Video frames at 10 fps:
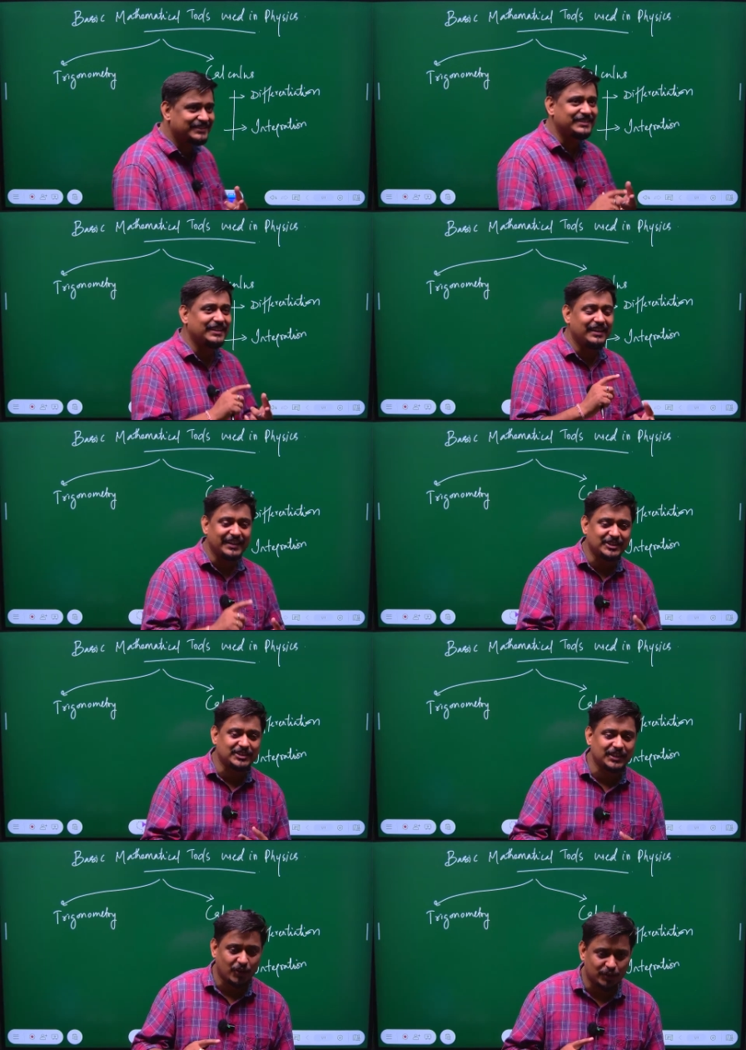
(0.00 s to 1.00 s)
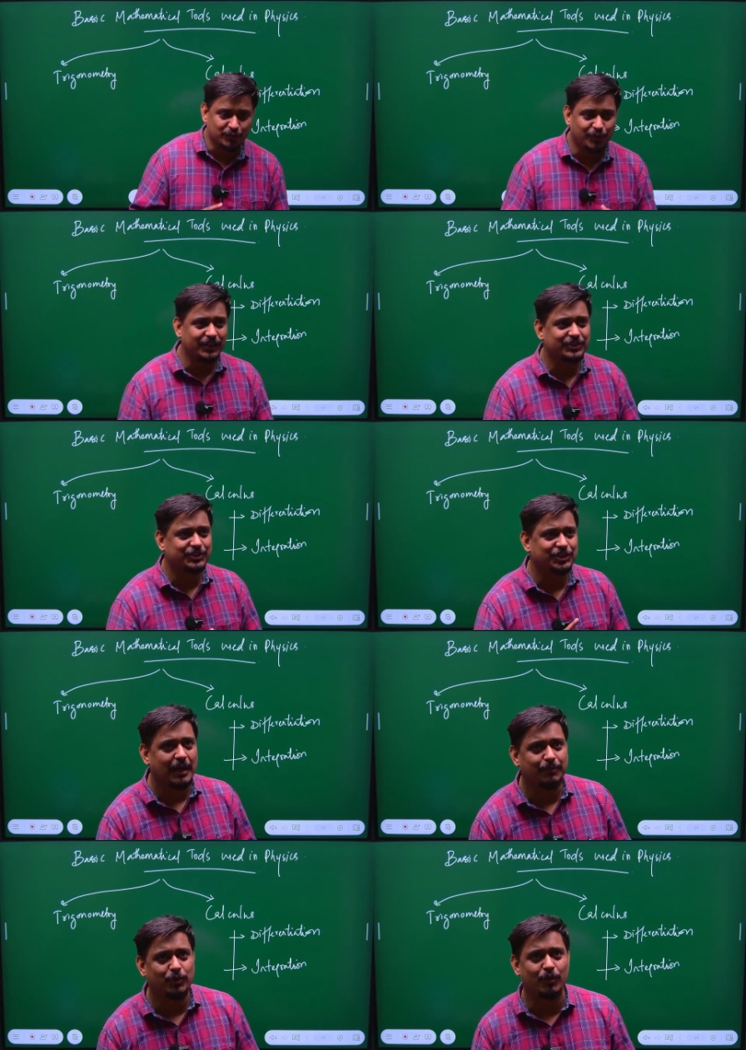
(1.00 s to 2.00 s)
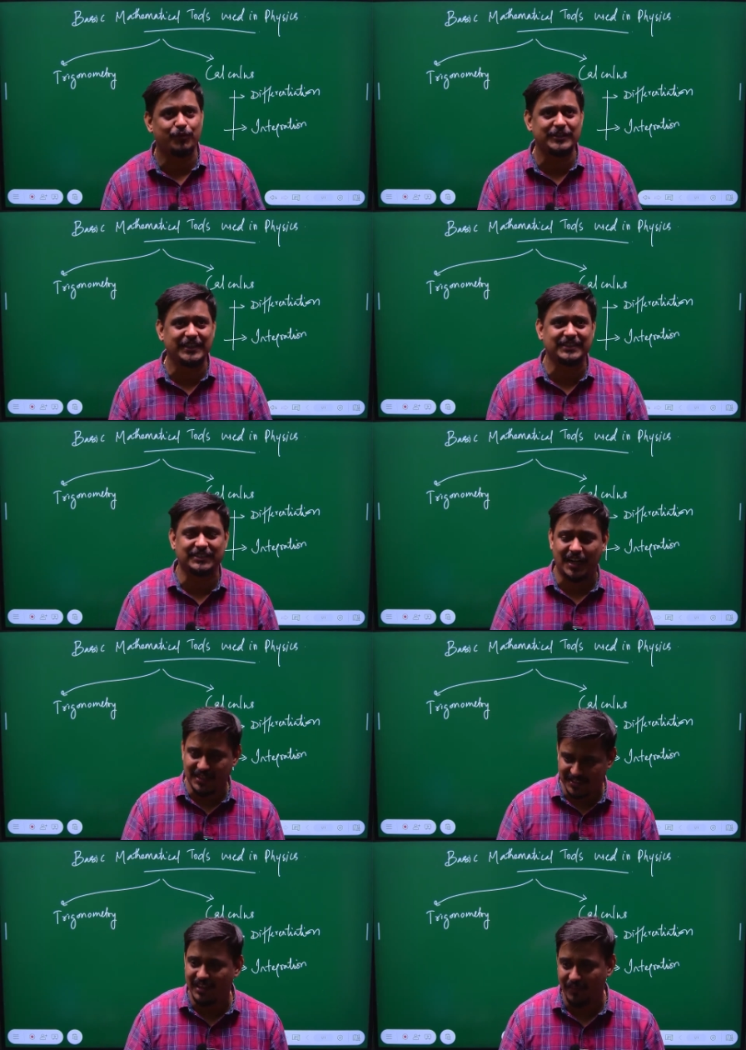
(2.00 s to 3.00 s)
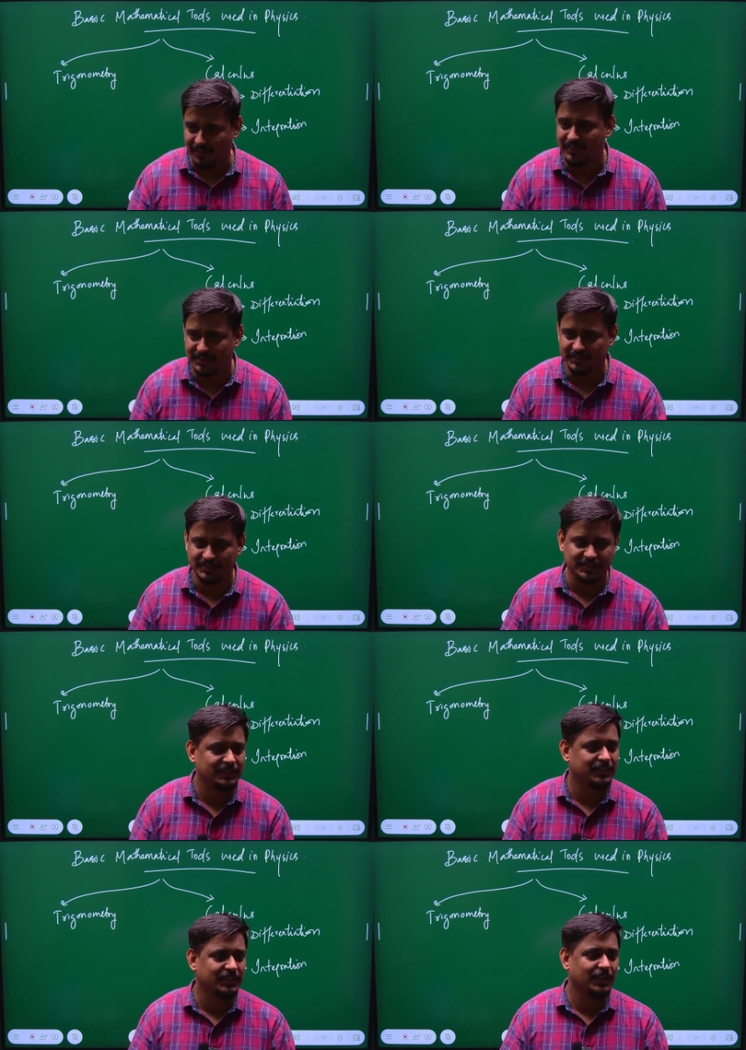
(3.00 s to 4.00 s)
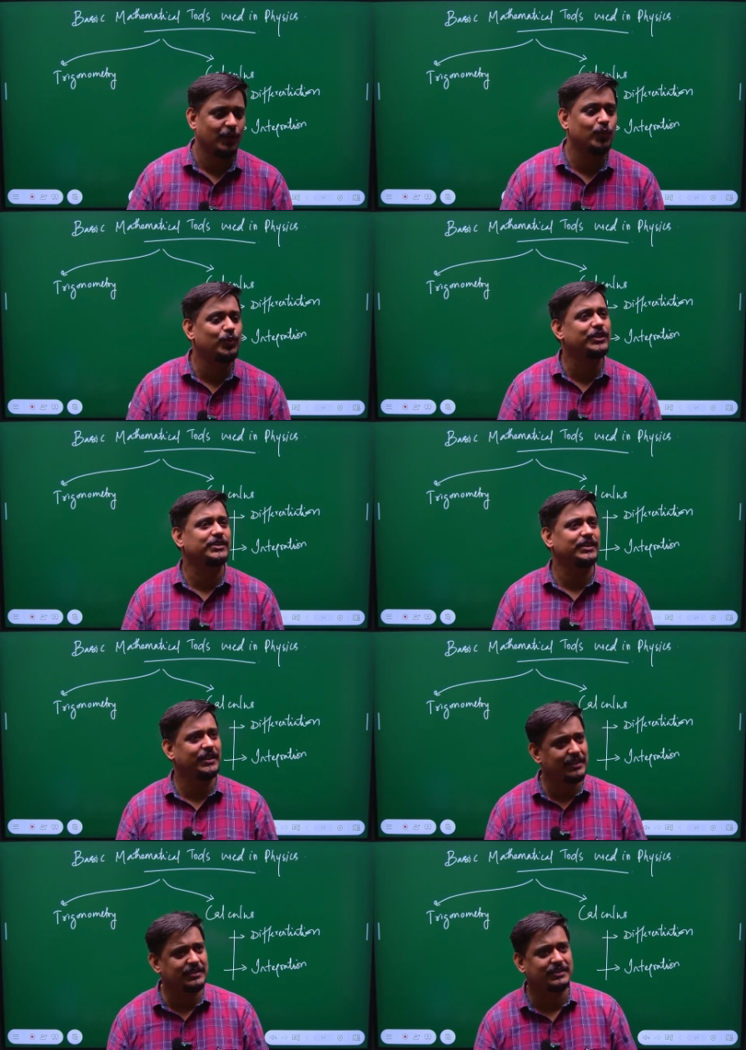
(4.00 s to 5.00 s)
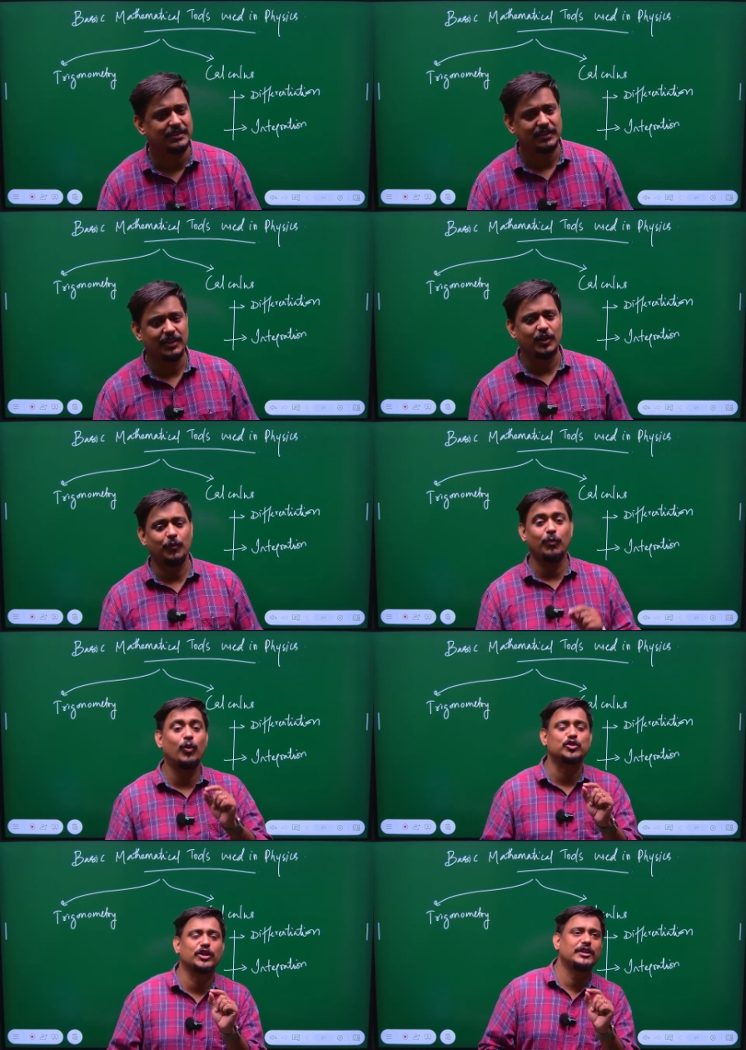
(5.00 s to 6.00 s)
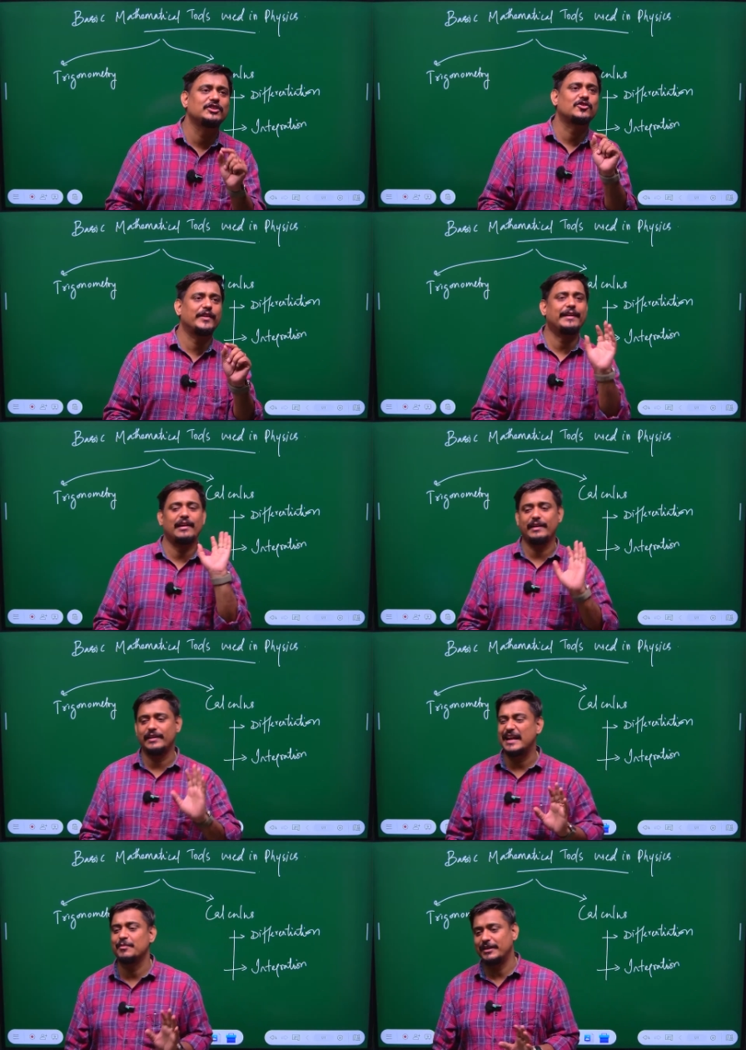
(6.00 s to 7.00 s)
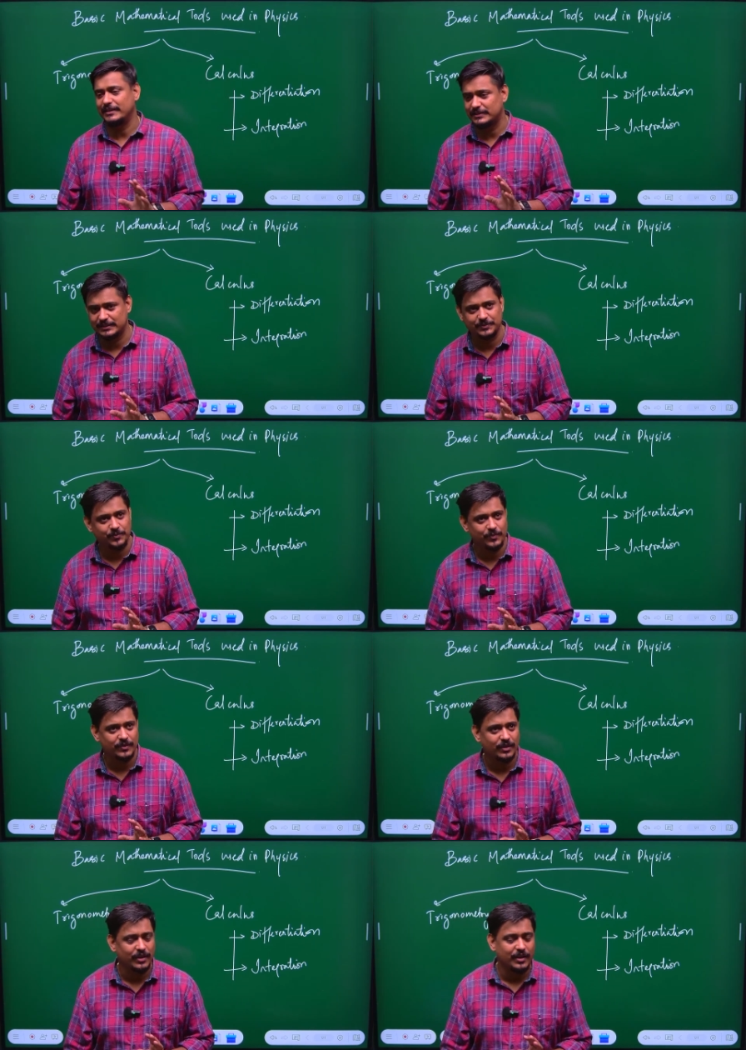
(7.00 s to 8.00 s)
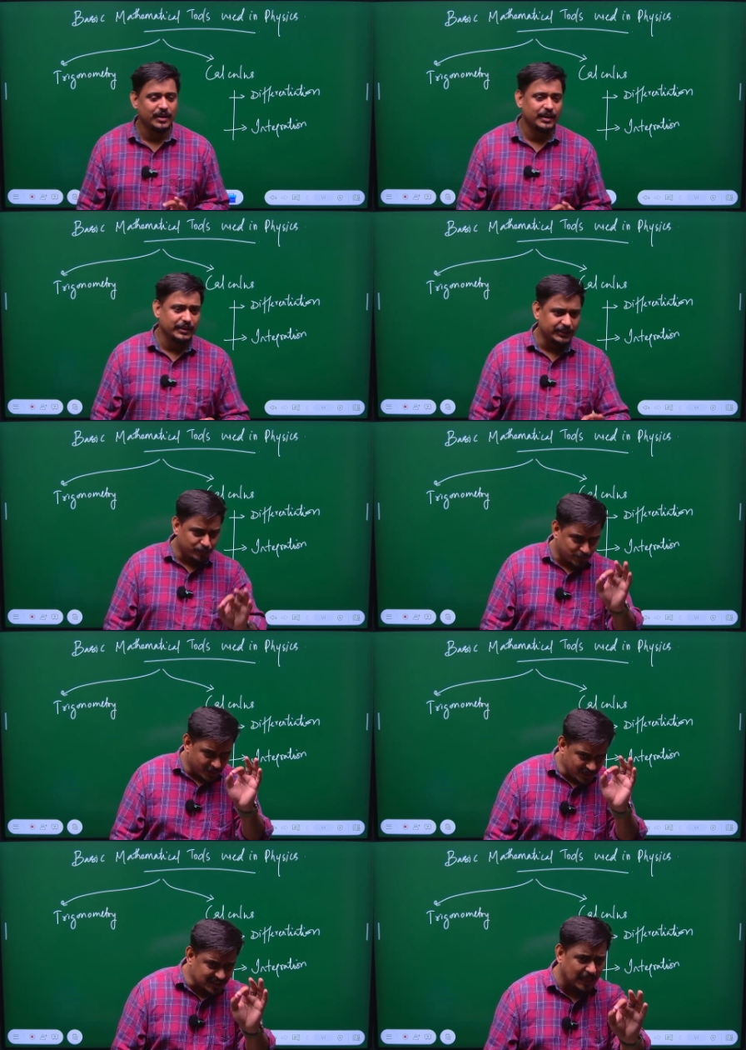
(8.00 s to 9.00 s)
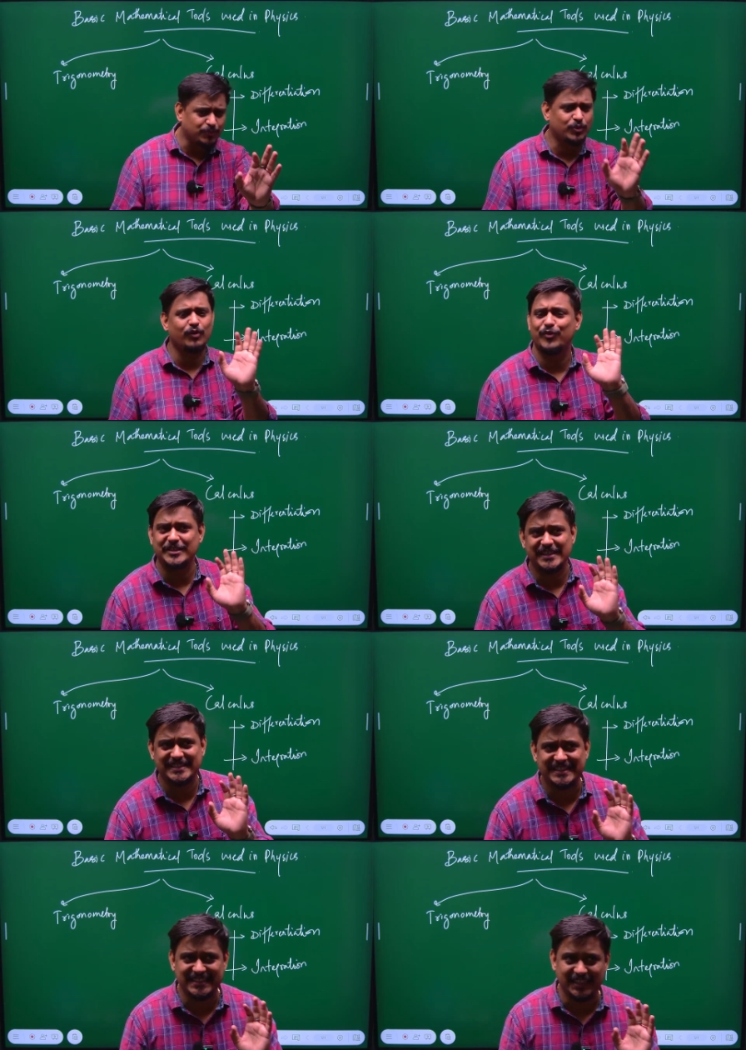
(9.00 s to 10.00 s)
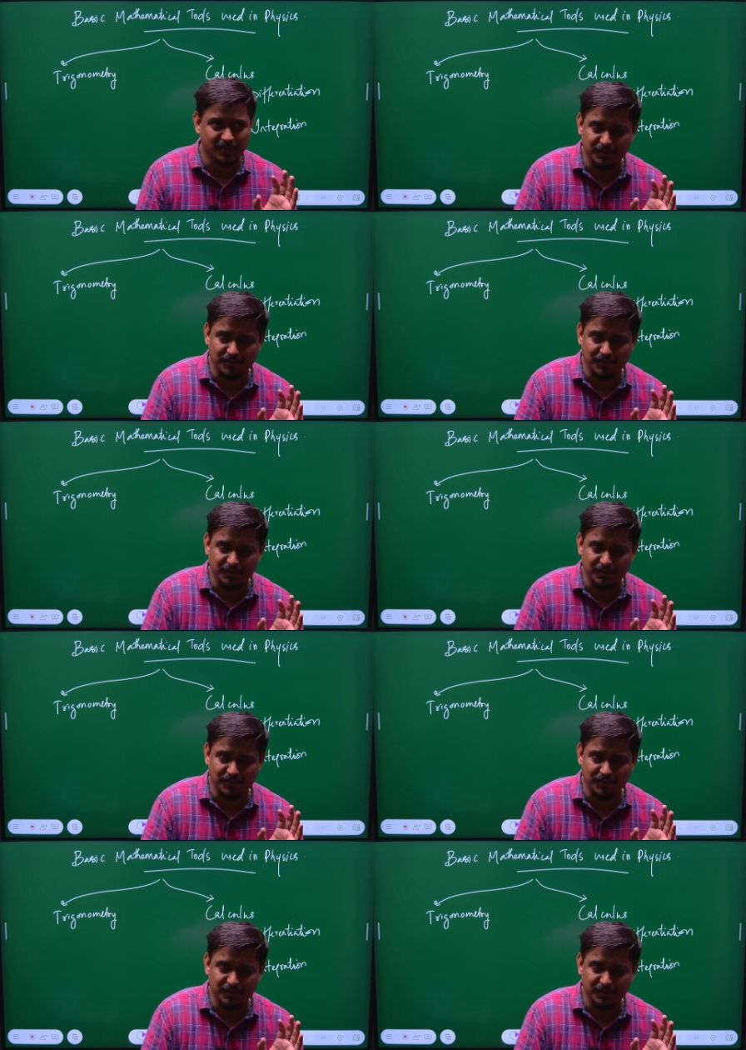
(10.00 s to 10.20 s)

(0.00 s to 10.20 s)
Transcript: lecture or the first chapter of physics starts in 11th, which is motion in straight line, kinematics, the first chapter of physics itself,